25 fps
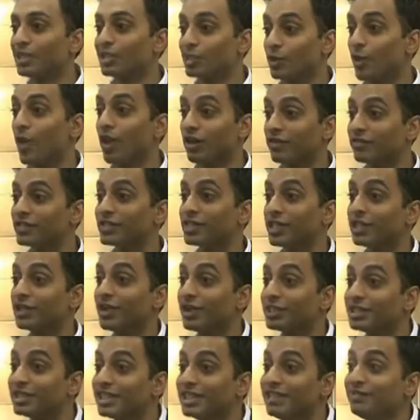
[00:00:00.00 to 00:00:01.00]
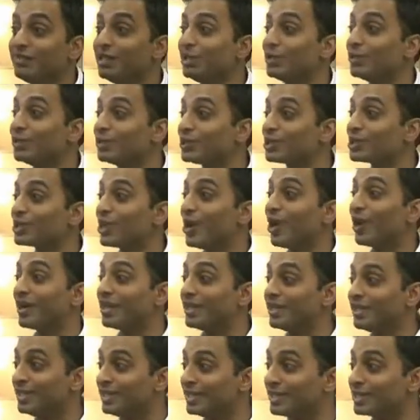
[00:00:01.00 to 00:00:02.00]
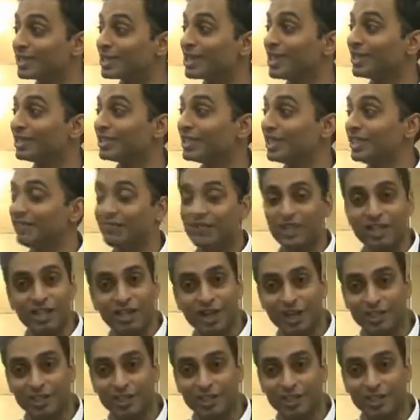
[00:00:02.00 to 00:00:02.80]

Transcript: So all of a sudden on TV you saw Indians on TV,